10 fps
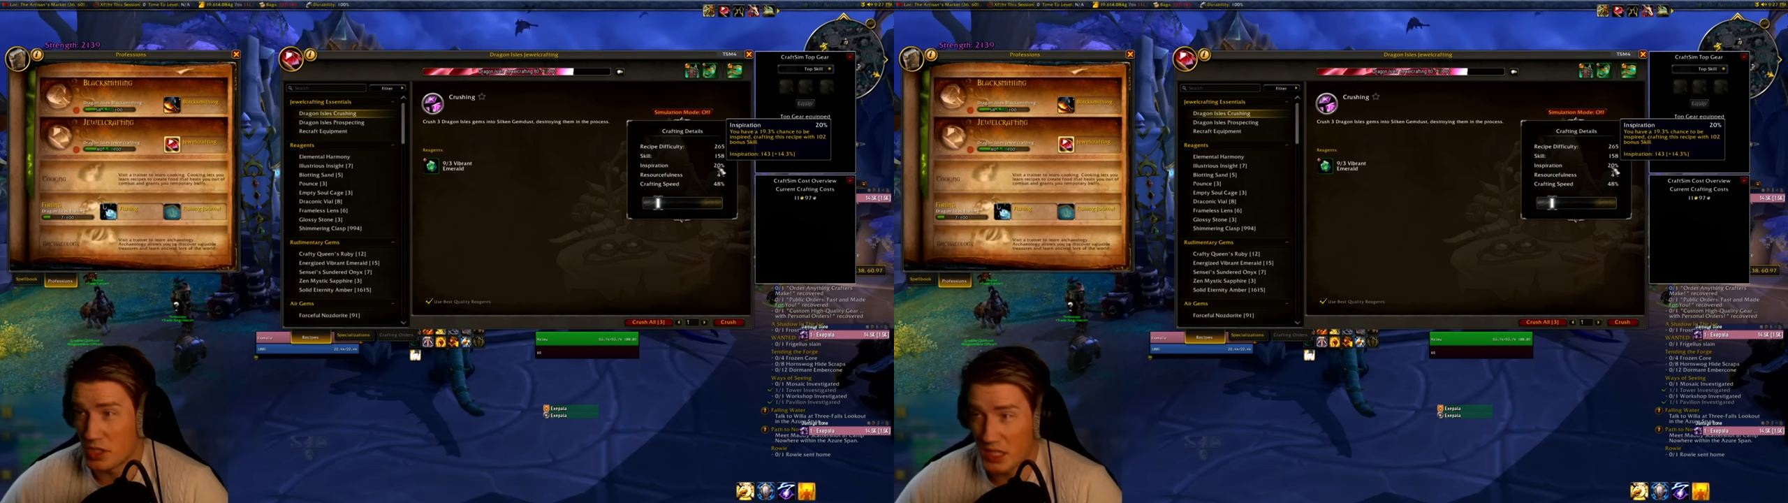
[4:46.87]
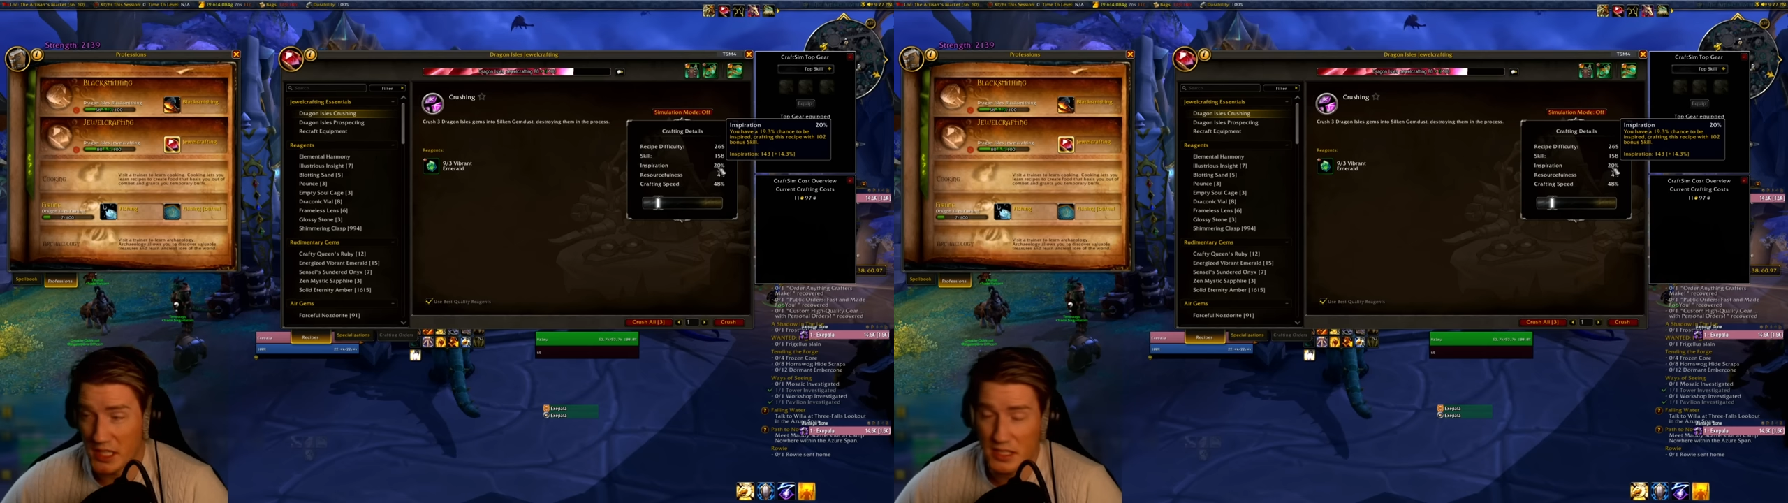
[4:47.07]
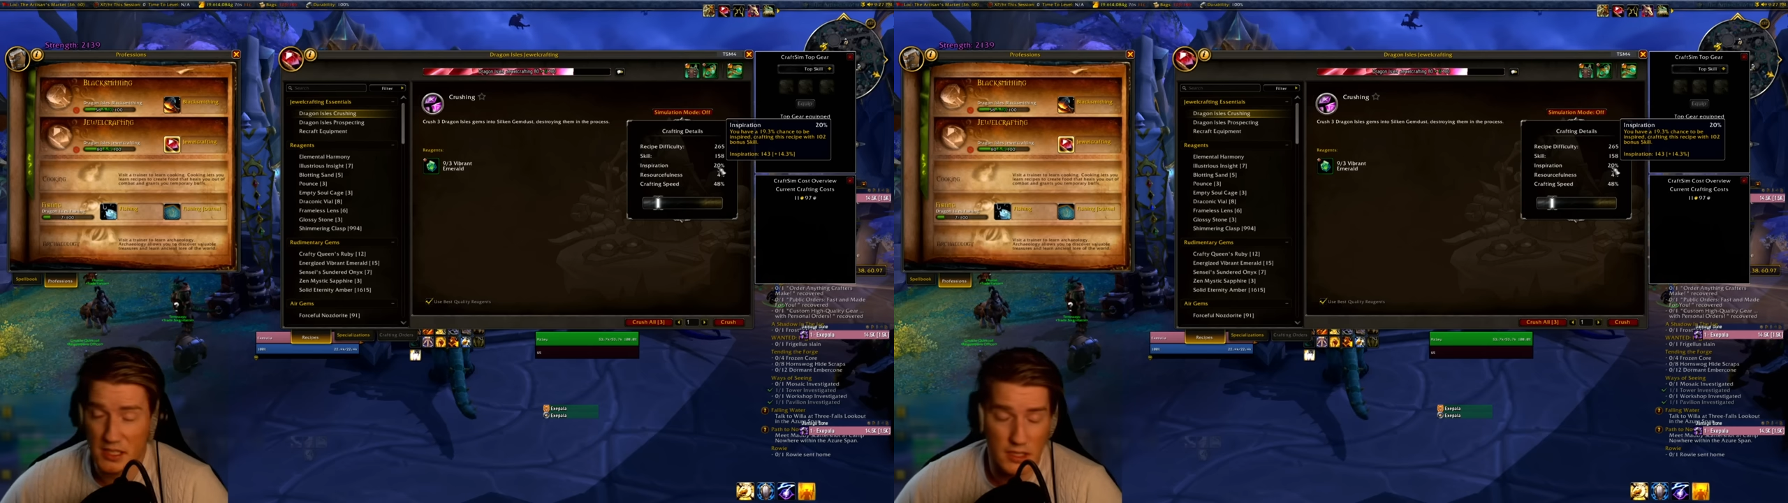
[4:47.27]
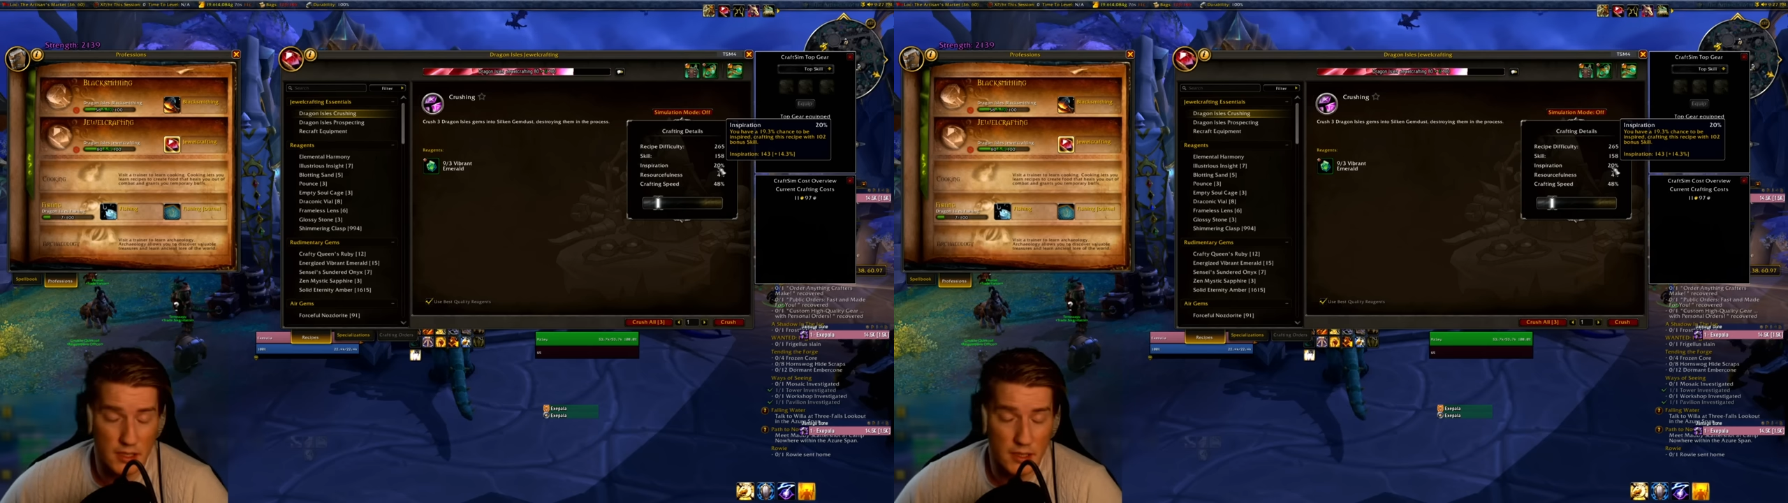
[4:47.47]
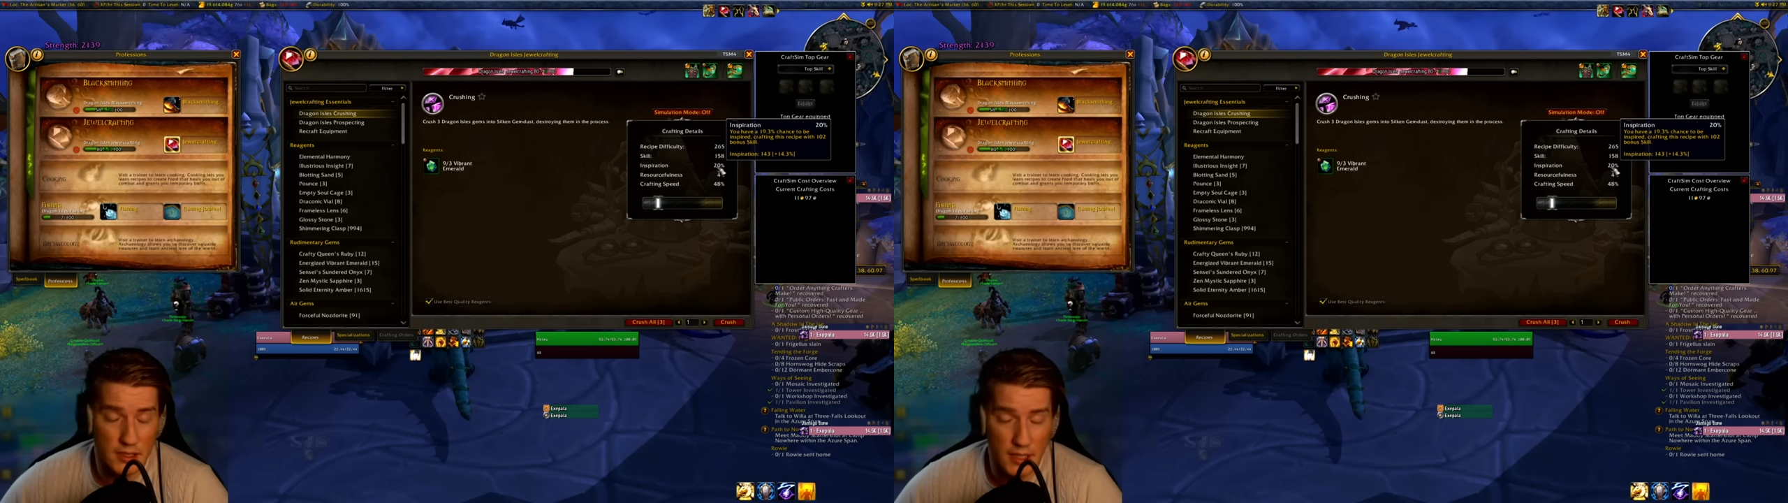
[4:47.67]

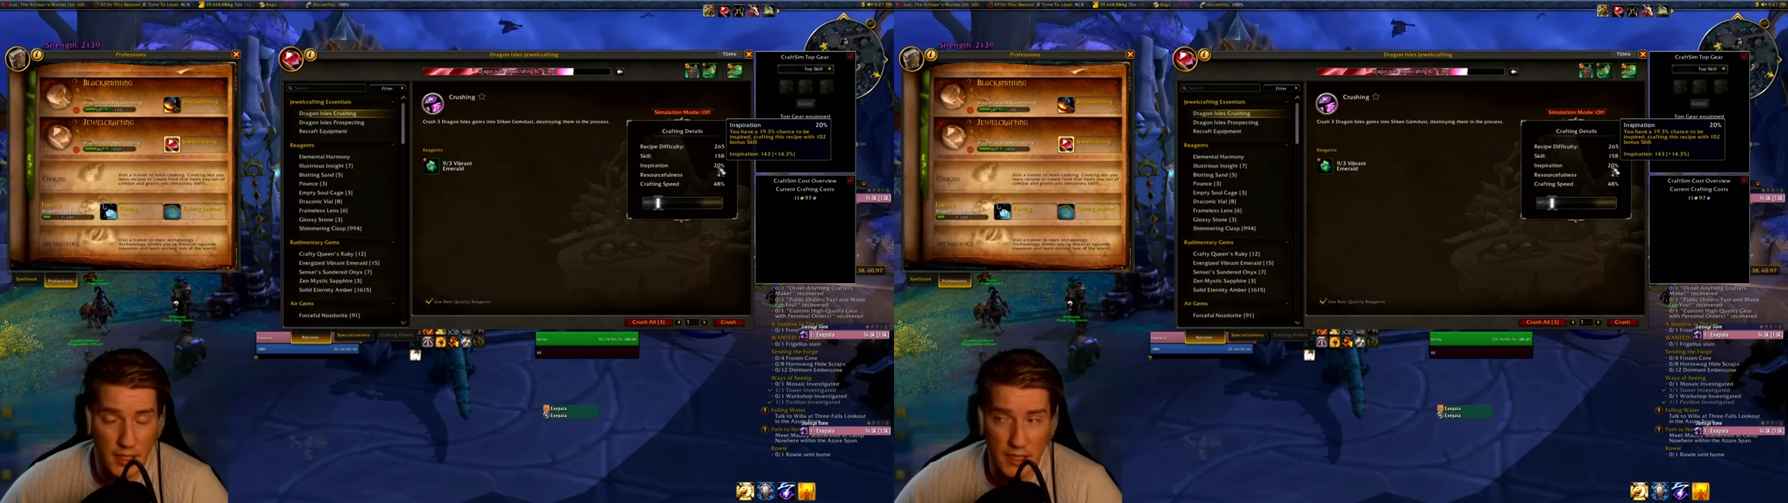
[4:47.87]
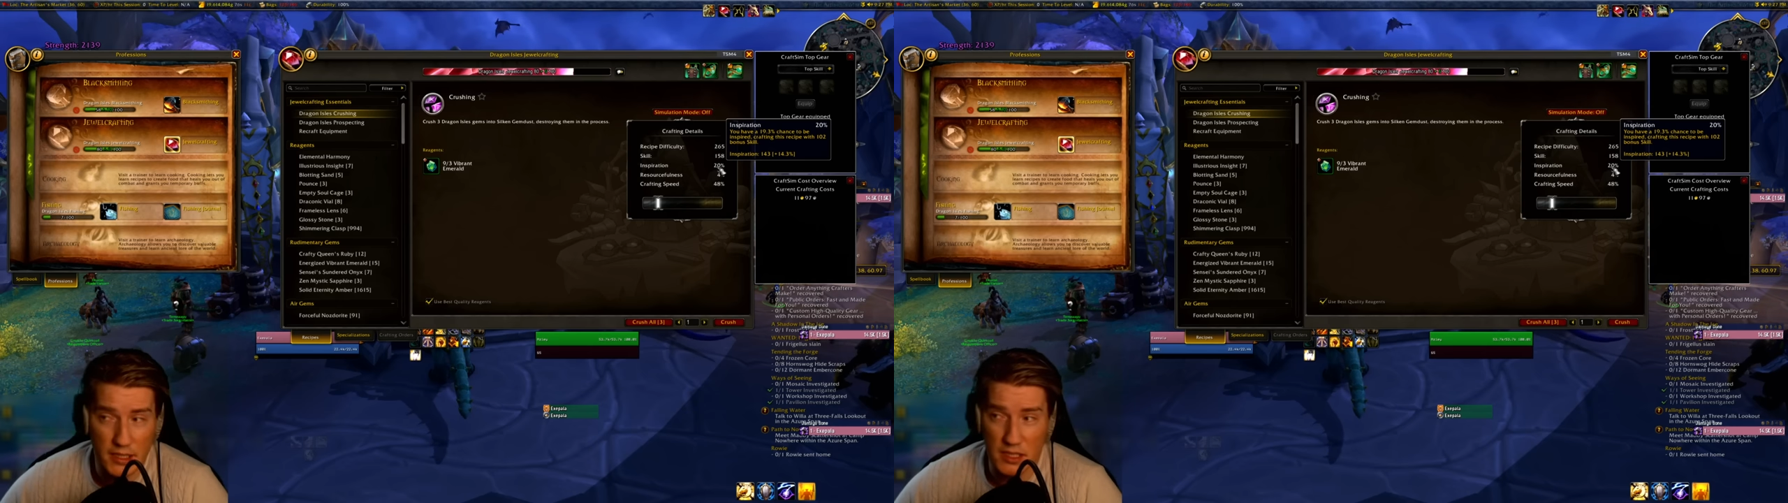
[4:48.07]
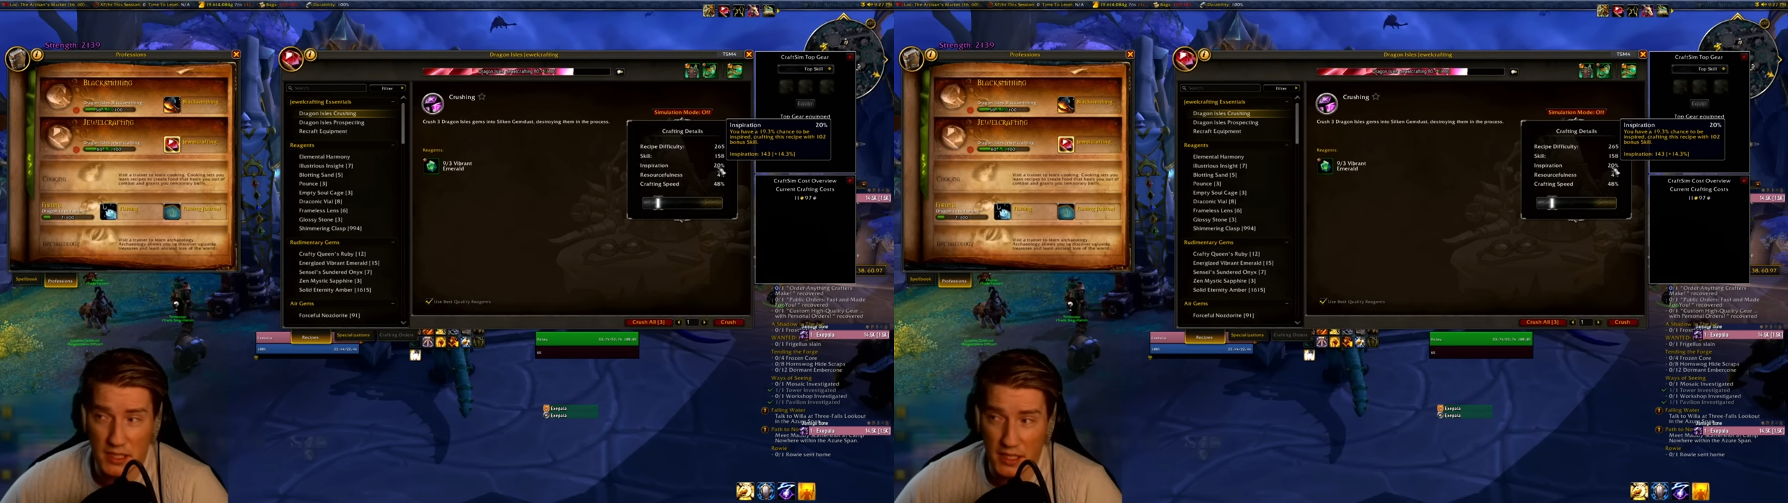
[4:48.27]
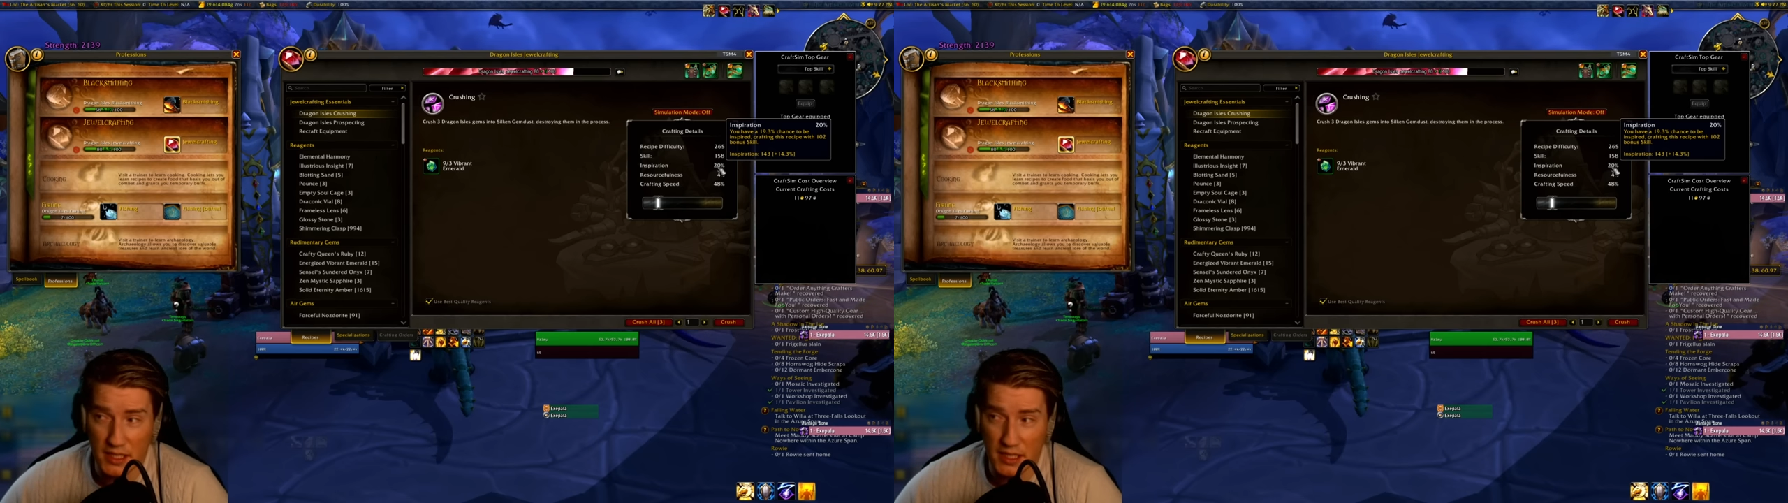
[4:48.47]
Sagacious